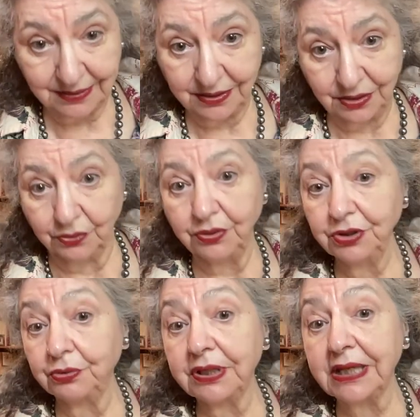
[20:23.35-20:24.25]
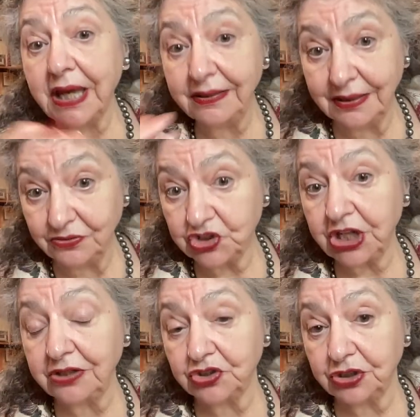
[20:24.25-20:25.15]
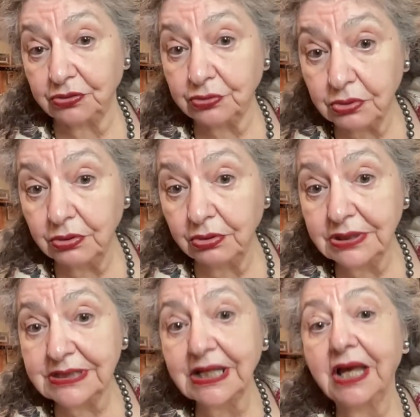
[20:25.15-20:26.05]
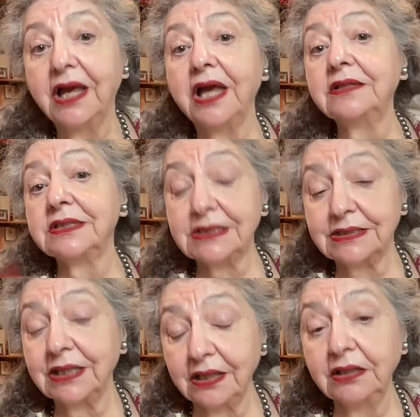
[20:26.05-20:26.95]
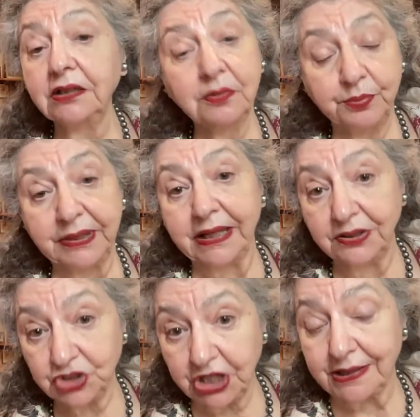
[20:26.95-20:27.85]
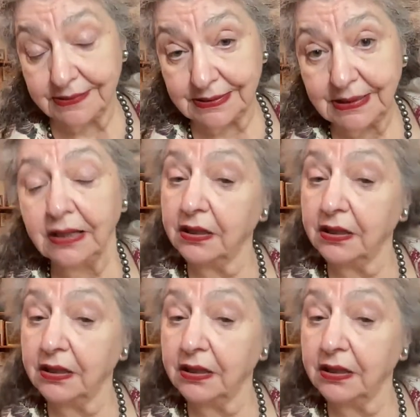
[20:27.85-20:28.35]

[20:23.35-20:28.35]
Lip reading: You cannot change the rules and still play chess.